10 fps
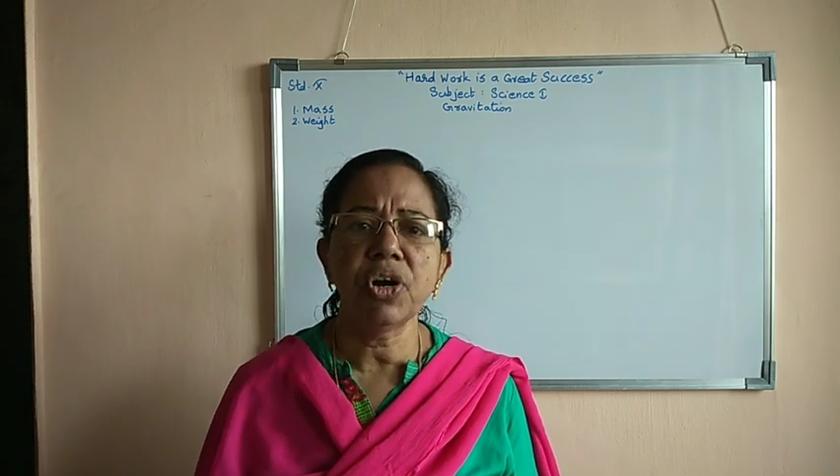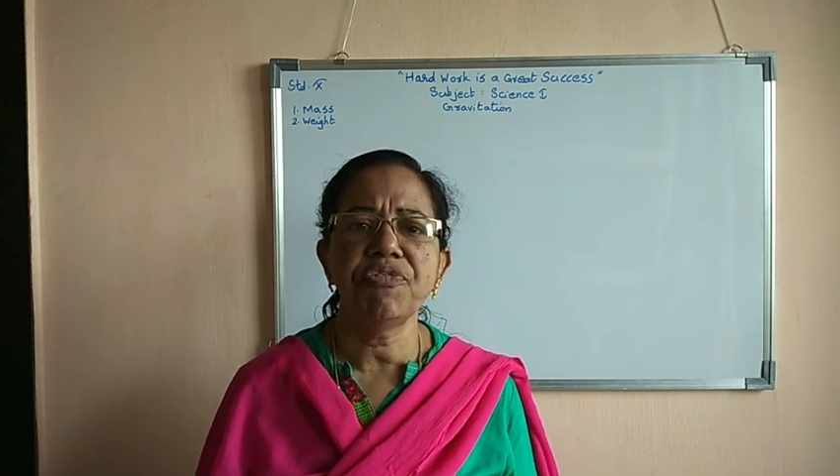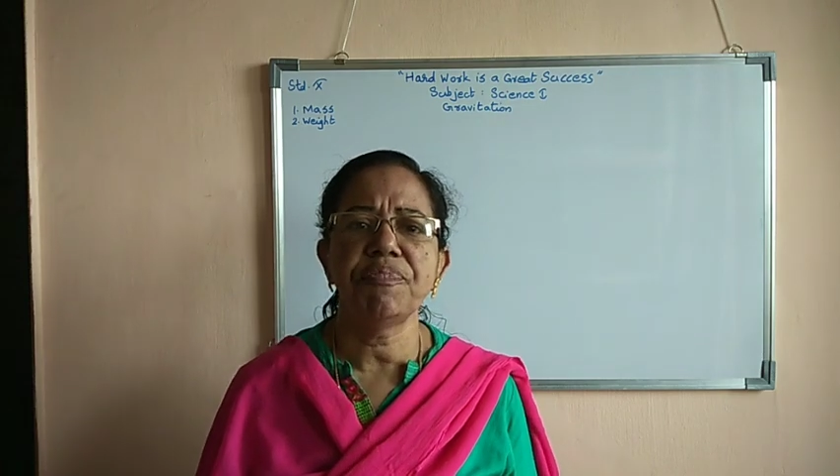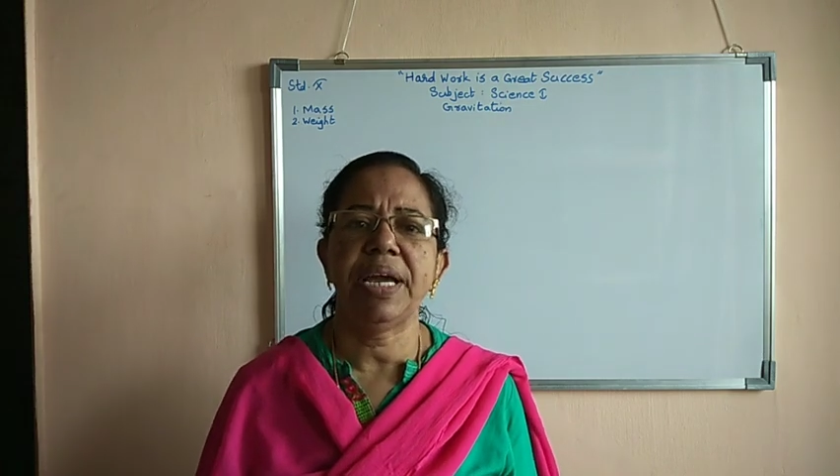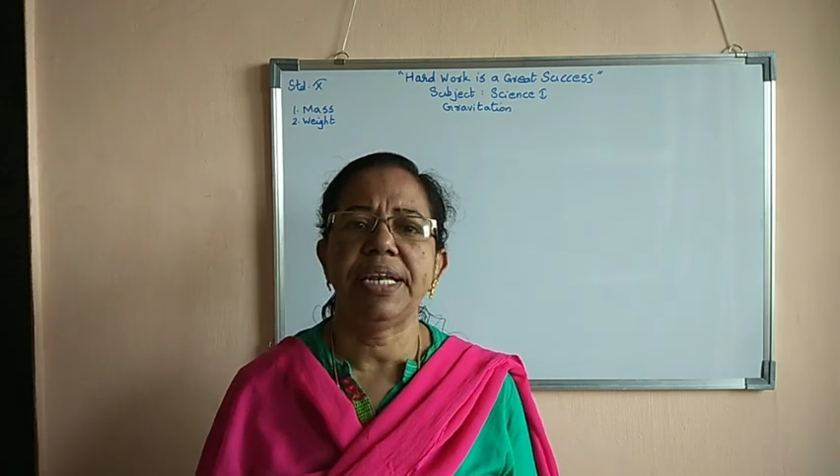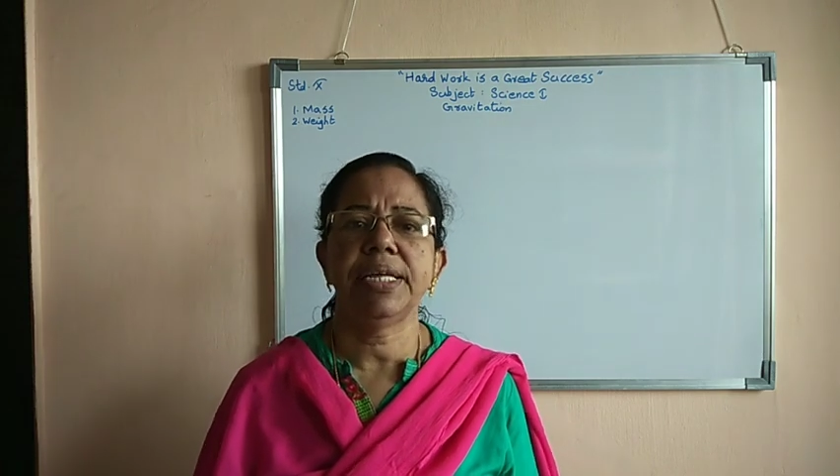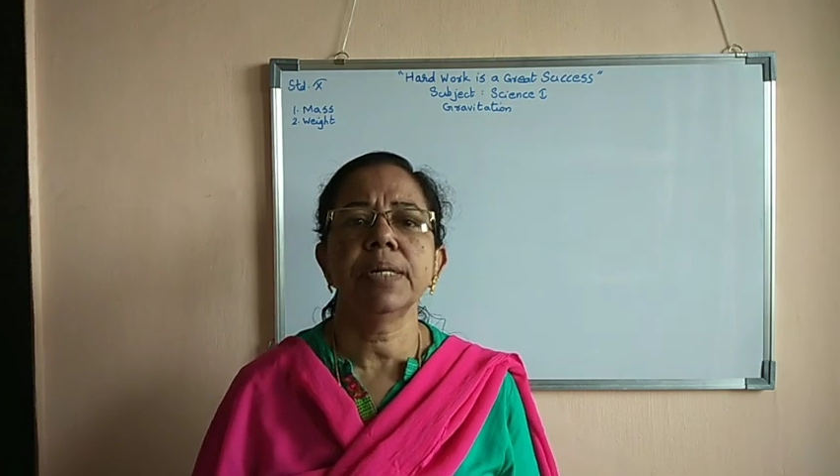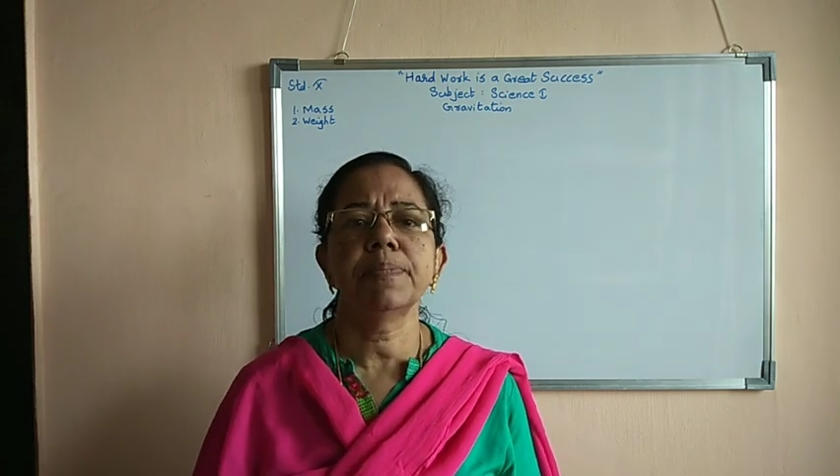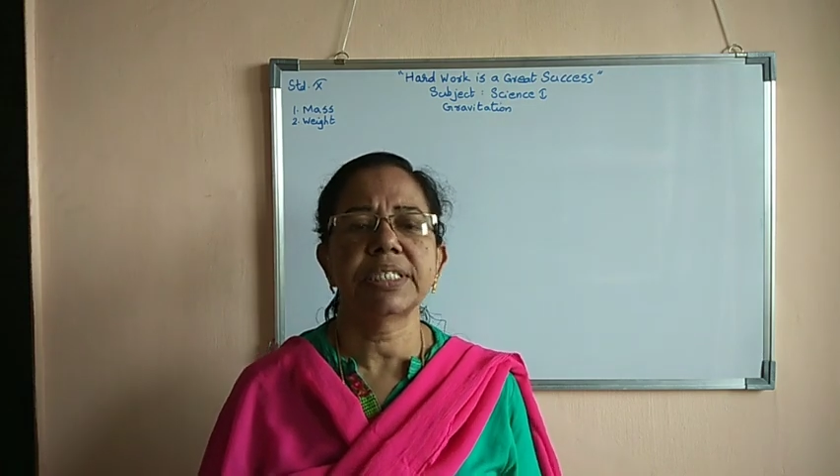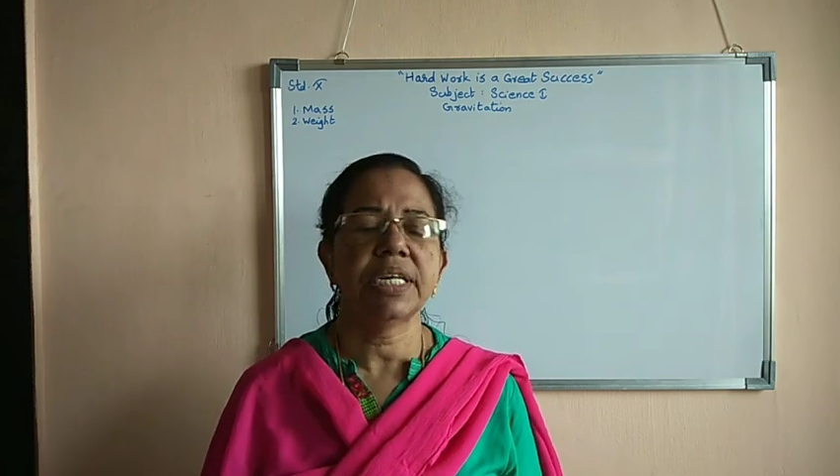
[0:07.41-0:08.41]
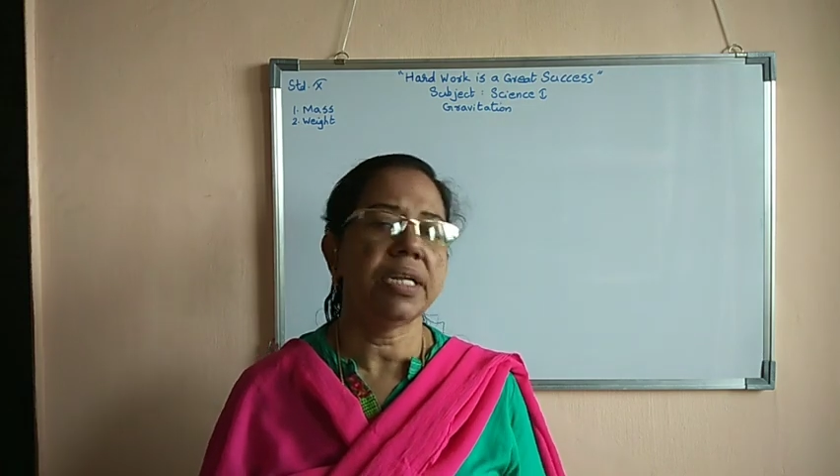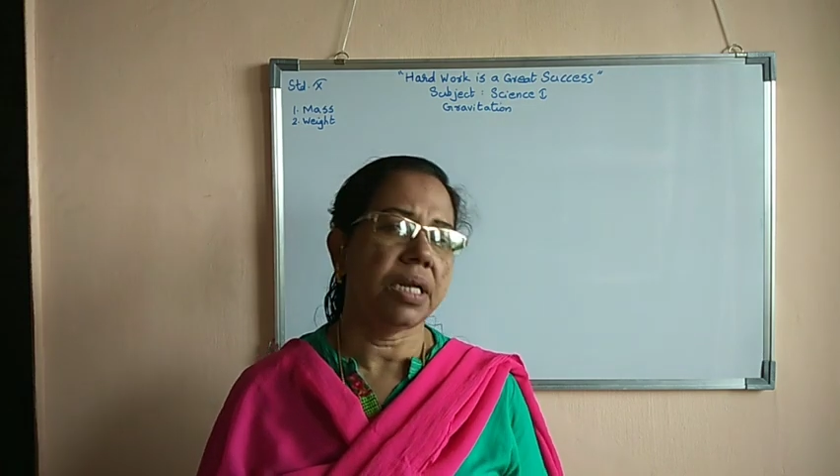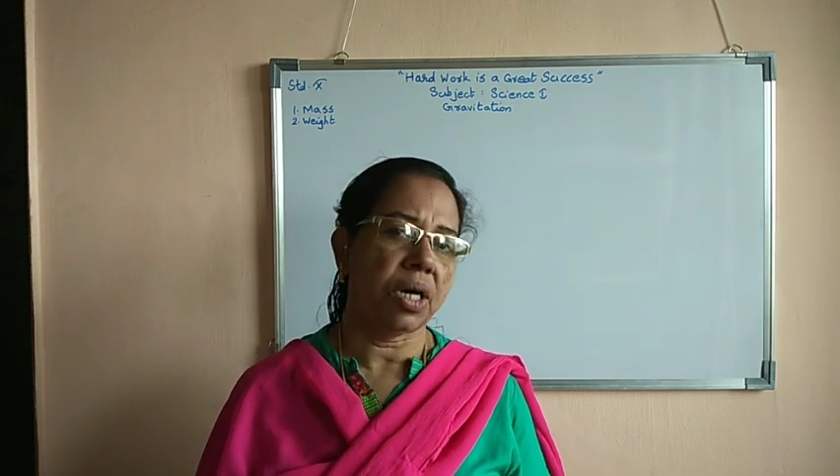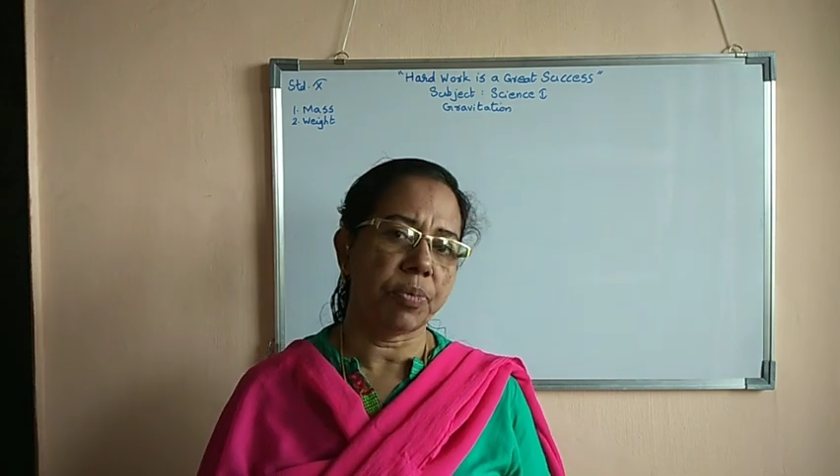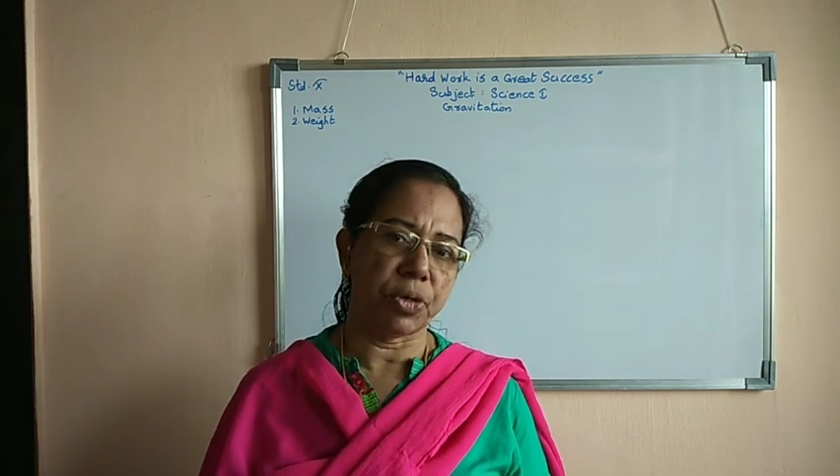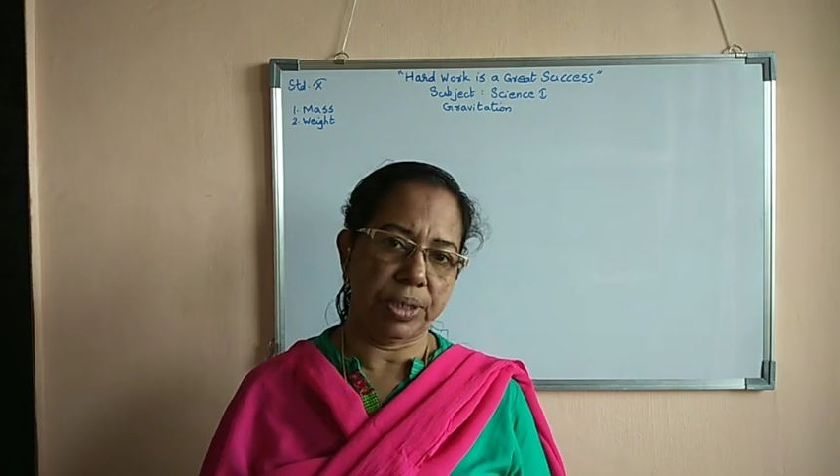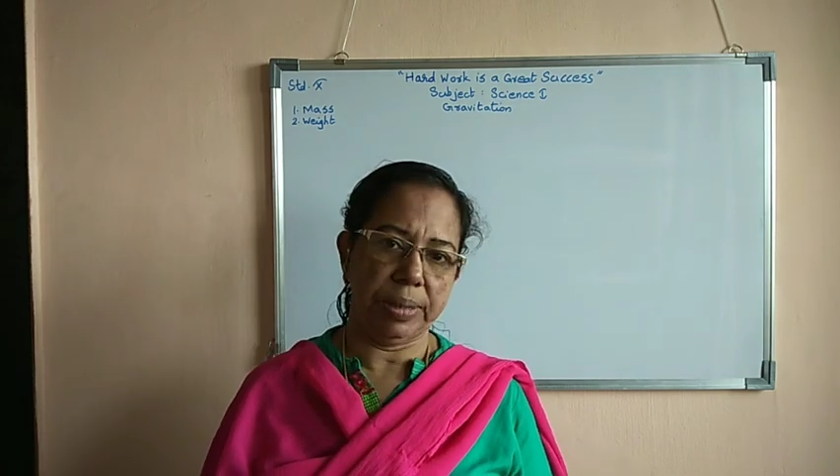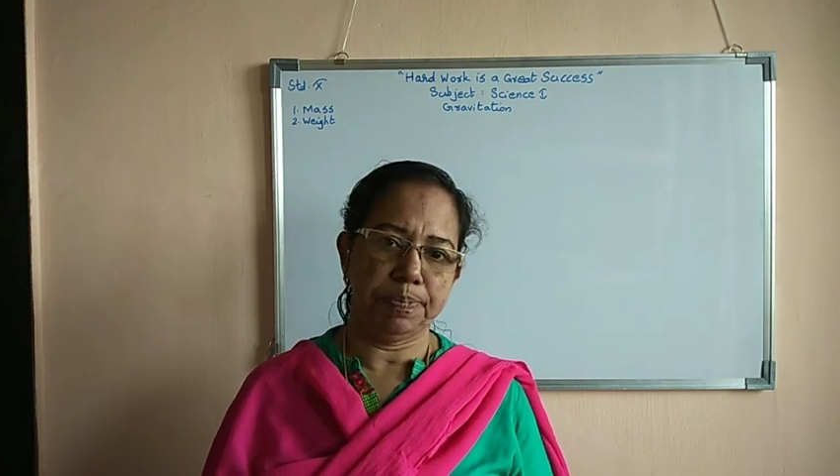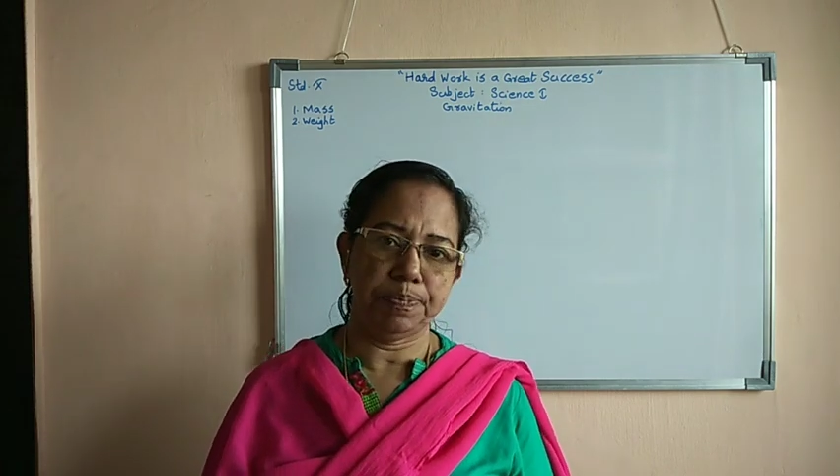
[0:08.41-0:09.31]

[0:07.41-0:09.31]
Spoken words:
of matter present in our body.